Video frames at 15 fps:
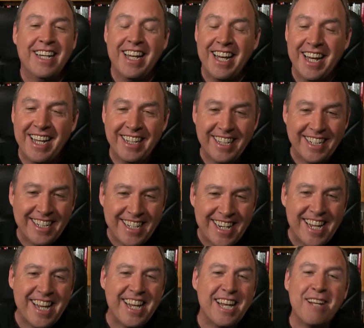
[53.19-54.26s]
and the
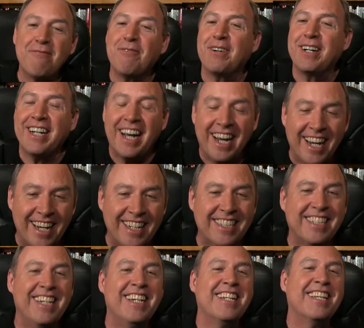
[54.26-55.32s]
need for
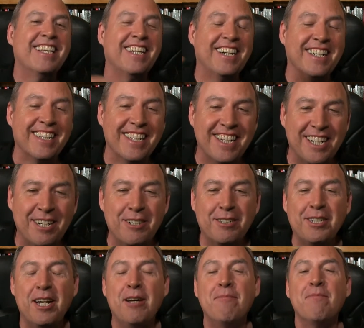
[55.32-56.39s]
content, thought
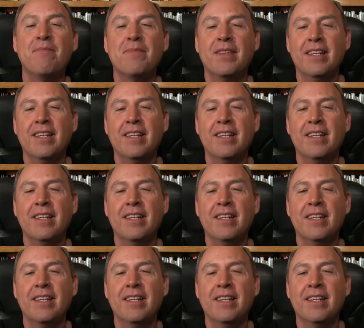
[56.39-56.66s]
leadership.